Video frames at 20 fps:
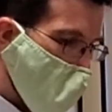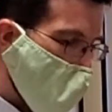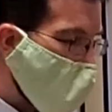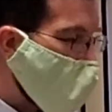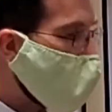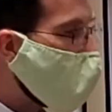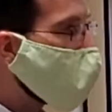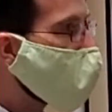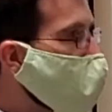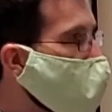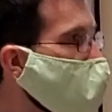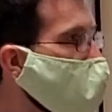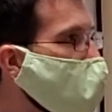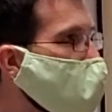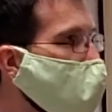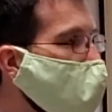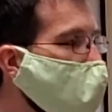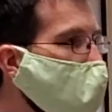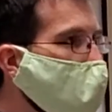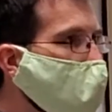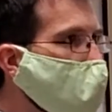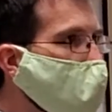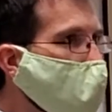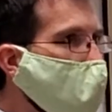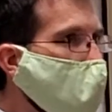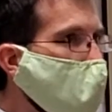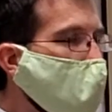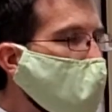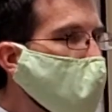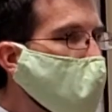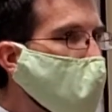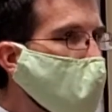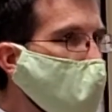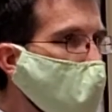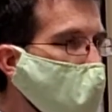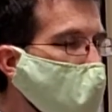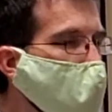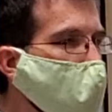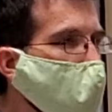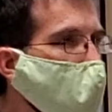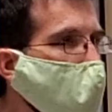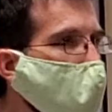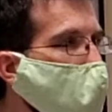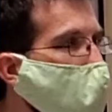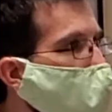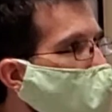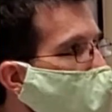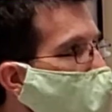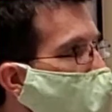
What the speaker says: after the 12 tribes of Israel were